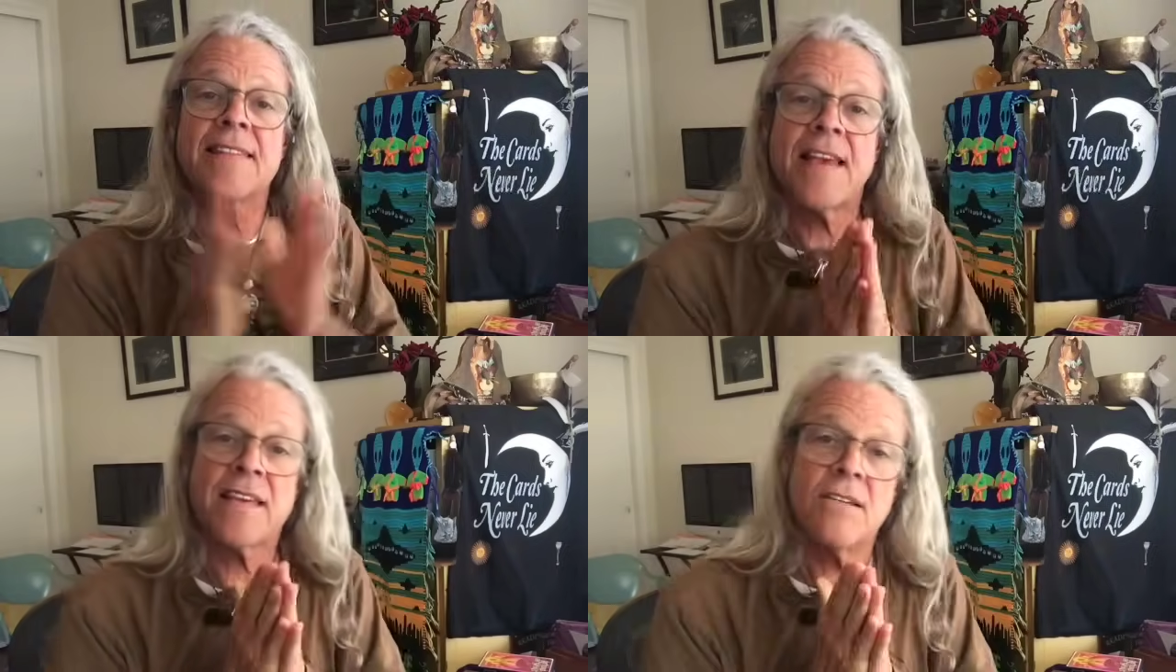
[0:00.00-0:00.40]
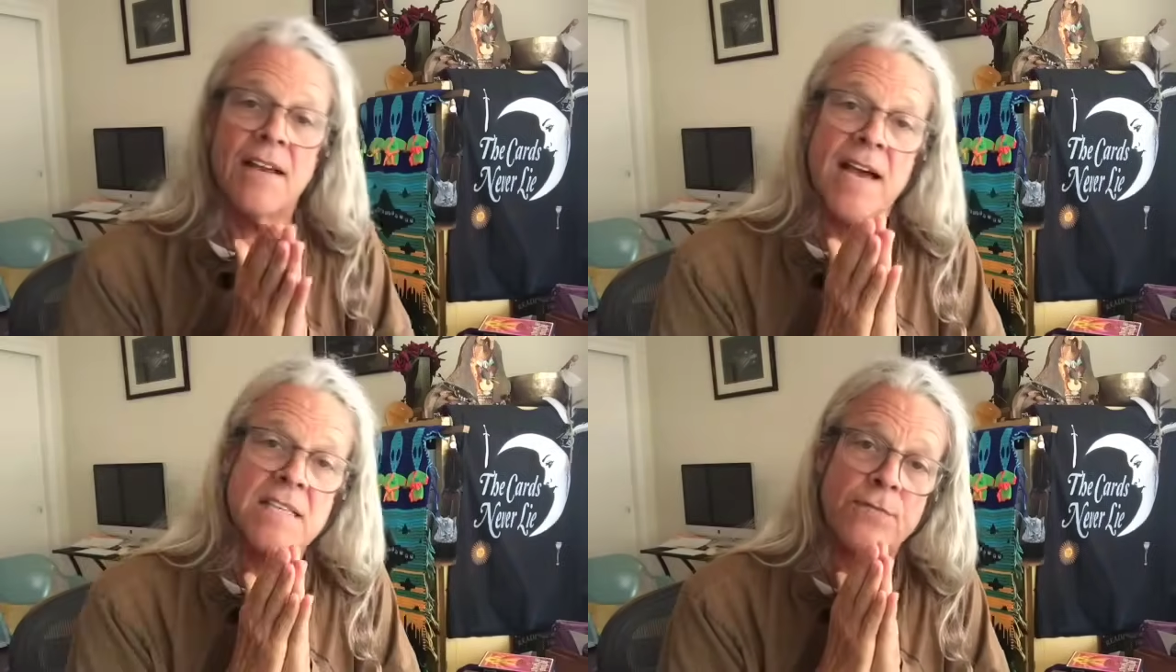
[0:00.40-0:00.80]
Thank
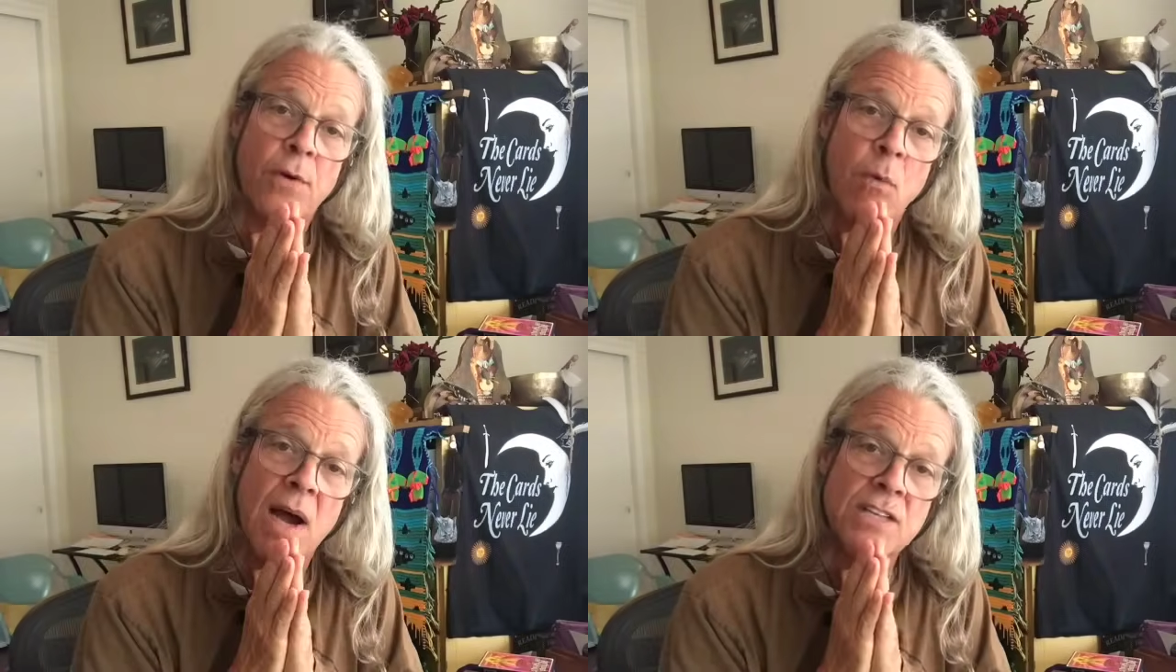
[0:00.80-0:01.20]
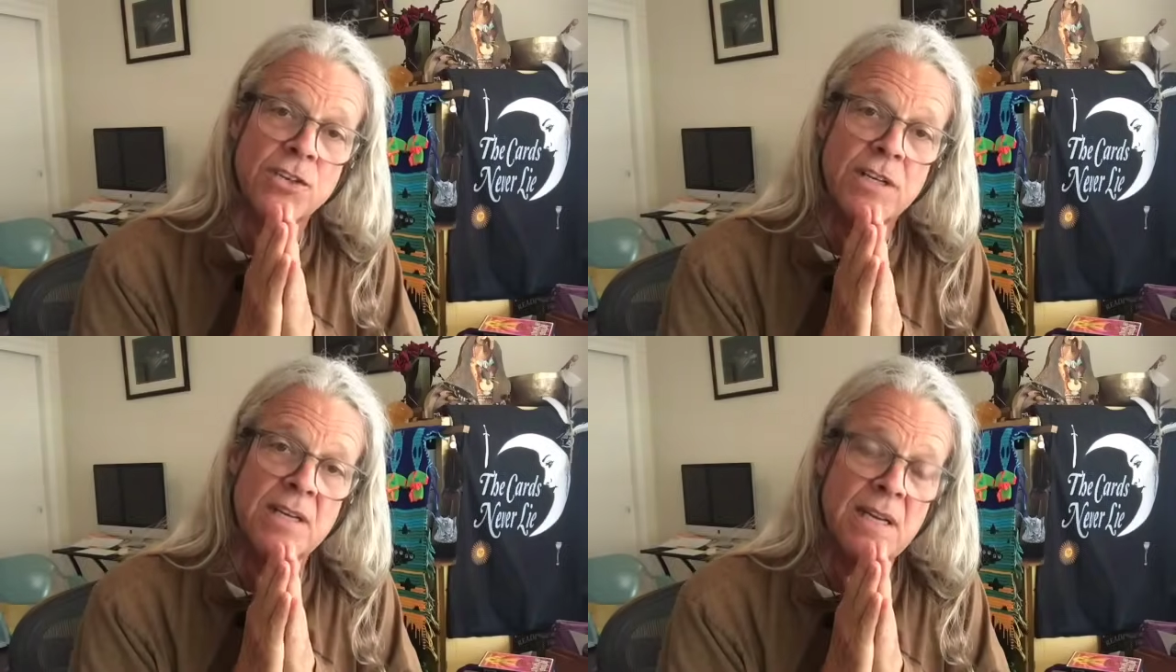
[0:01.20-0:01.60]
you guys for
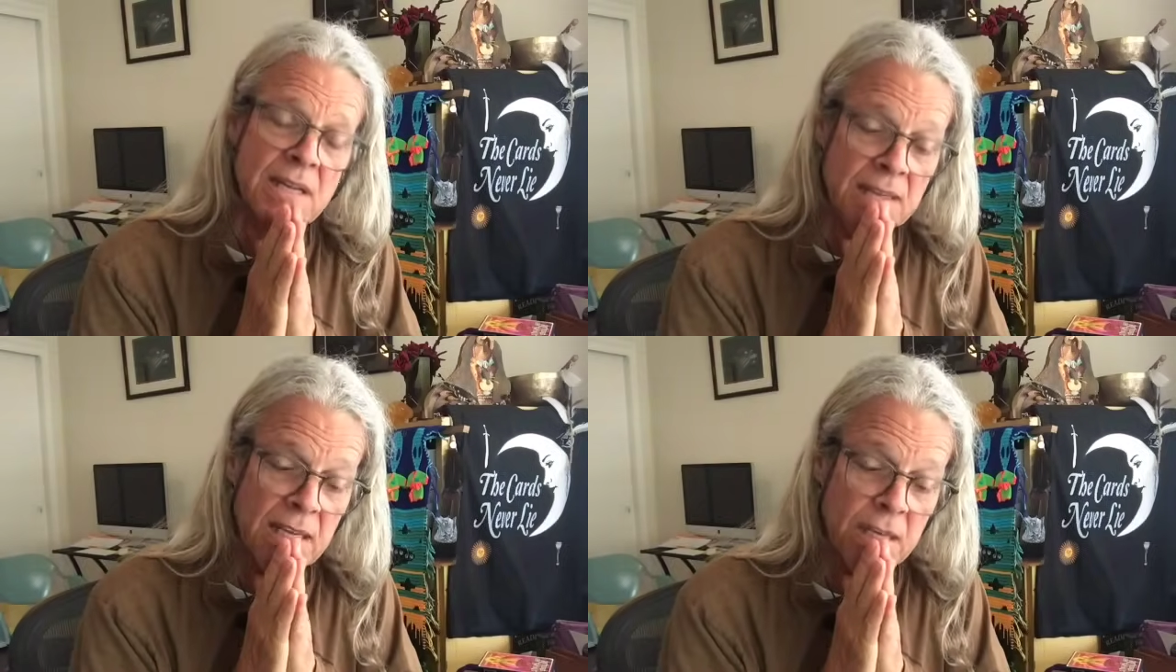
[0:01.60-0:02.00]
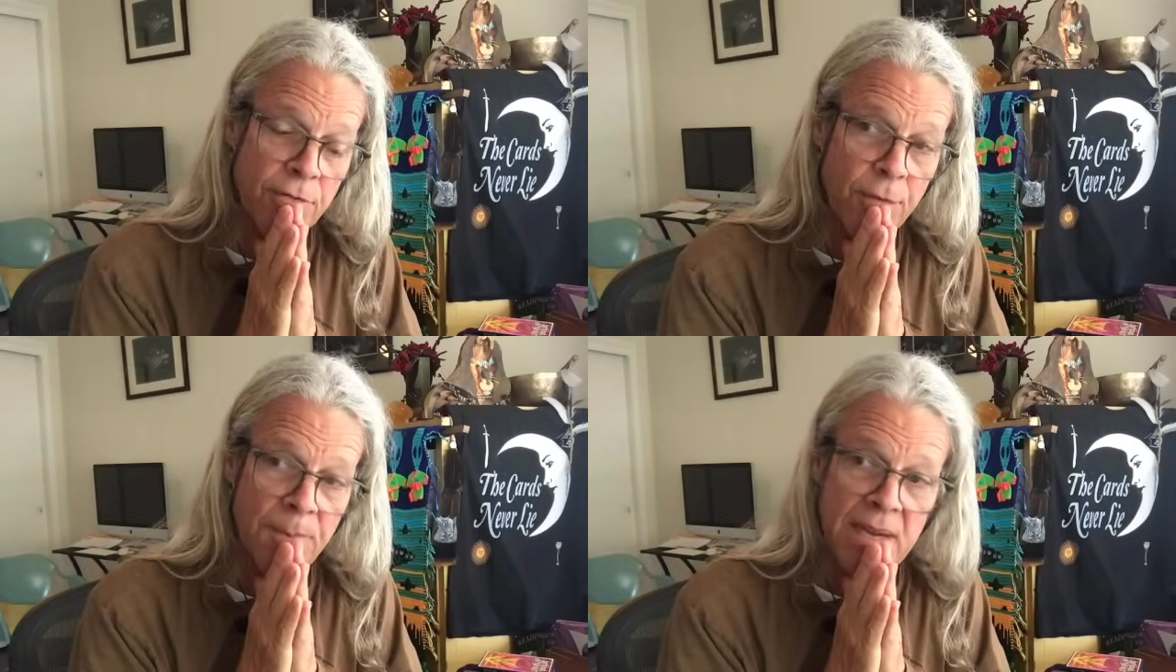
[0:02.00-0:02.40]
watching. Thank
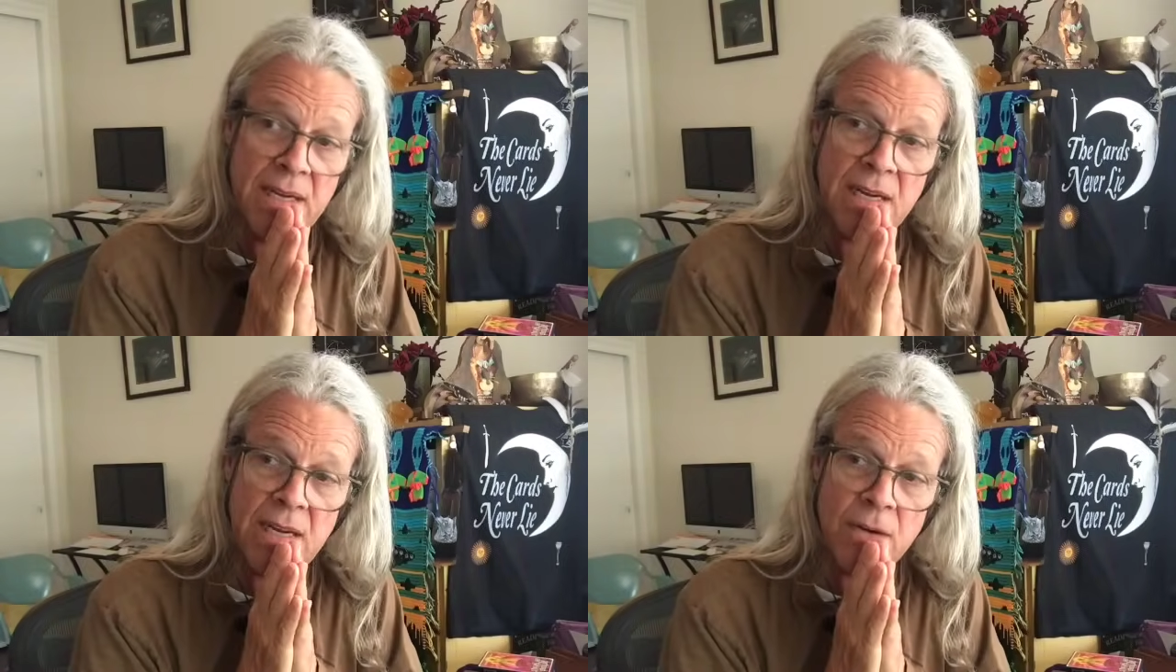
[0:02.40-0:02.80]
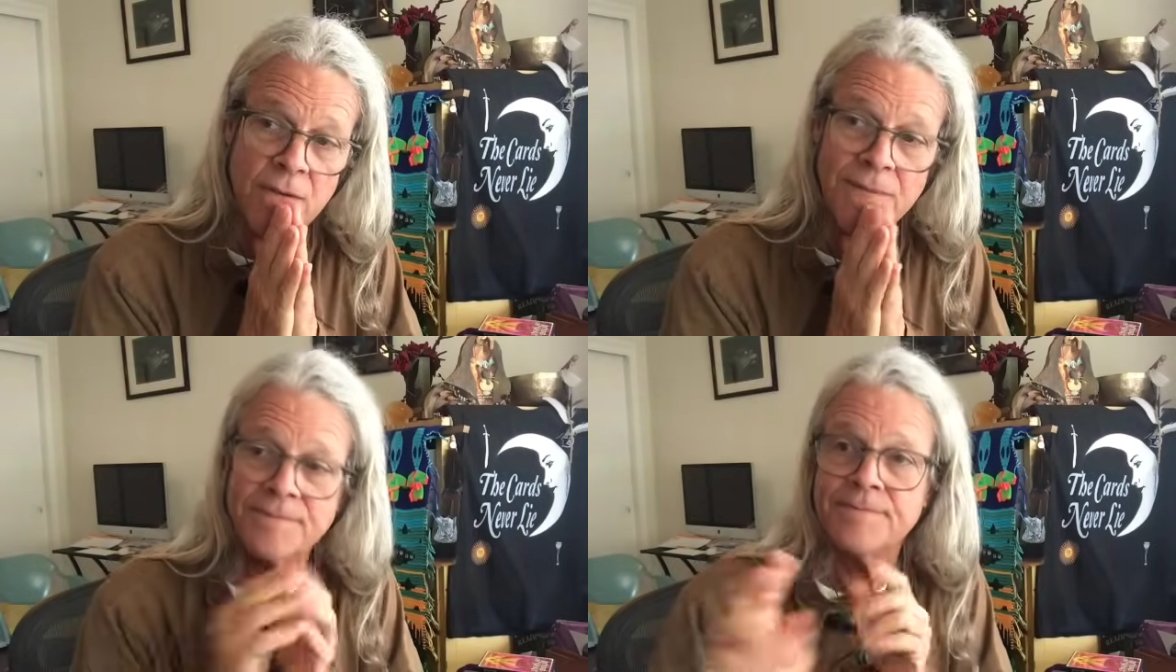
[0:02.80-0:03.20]
you for being
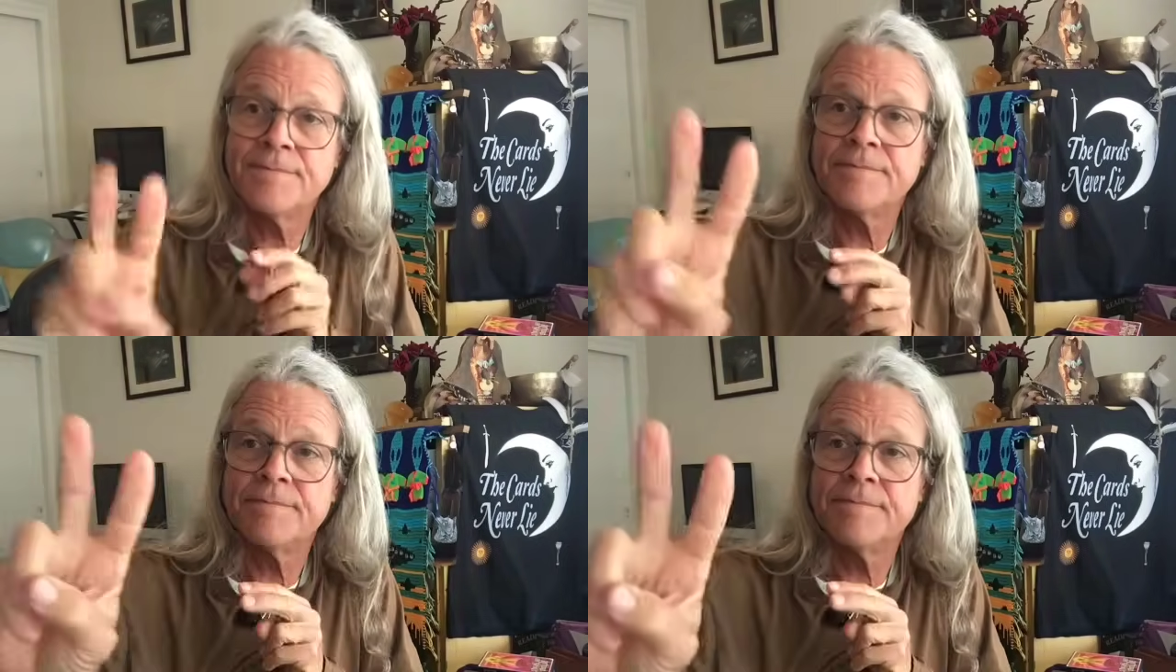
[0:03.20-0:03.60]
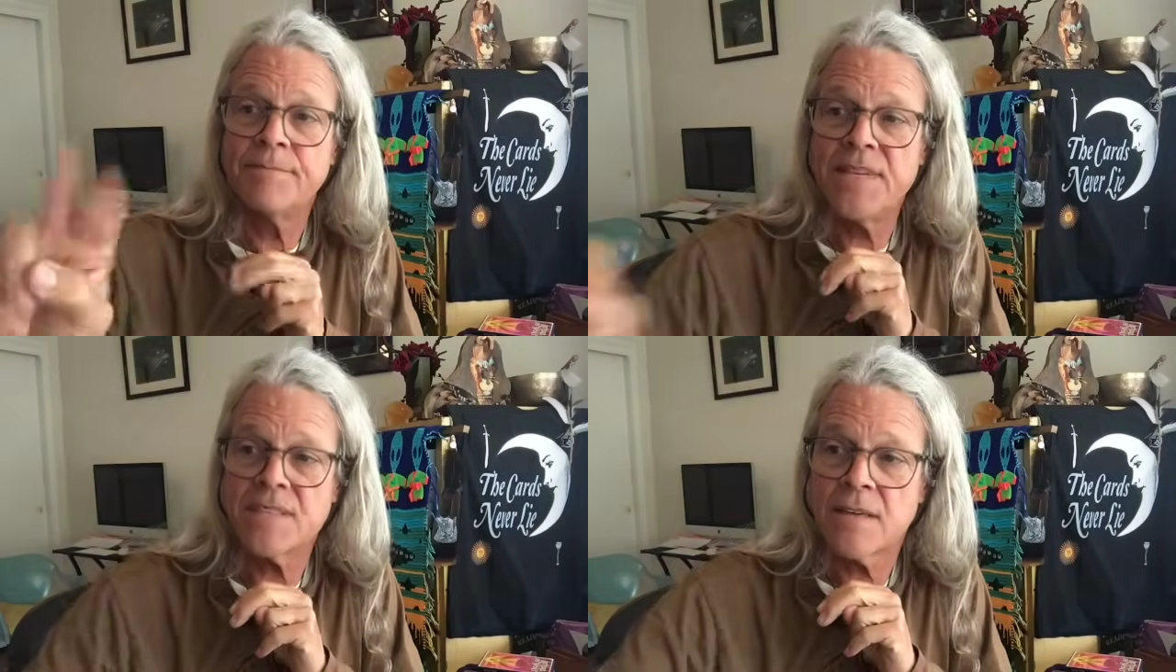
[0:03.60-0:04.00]
here.
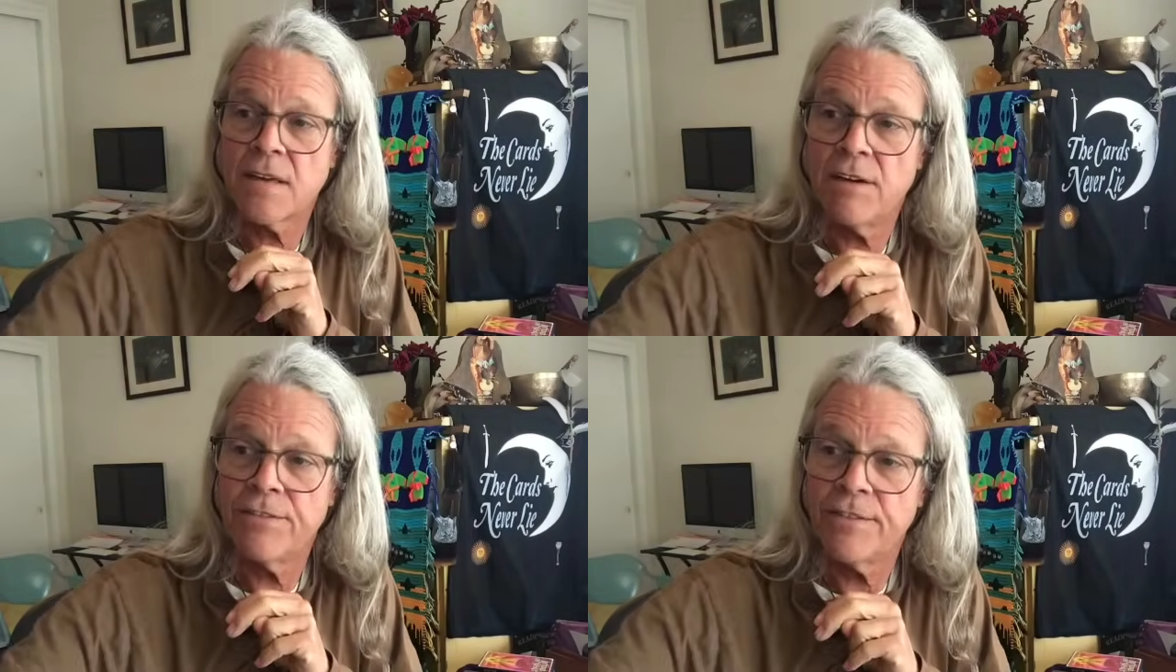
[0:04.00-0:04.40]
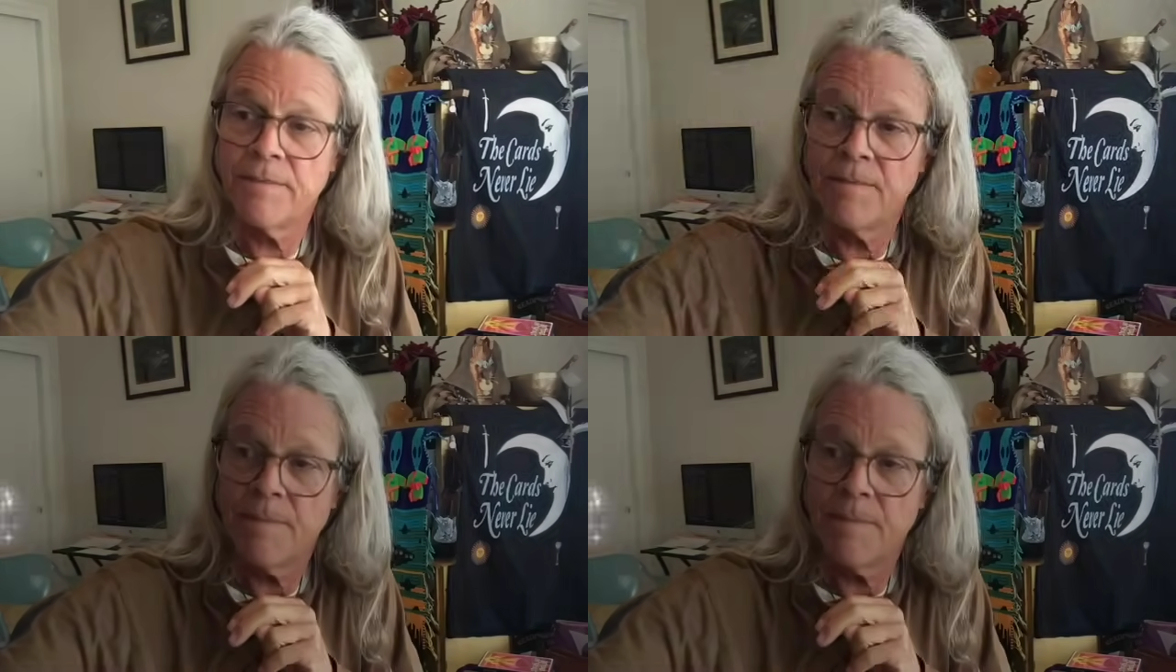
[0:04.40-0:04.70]
Peace and love.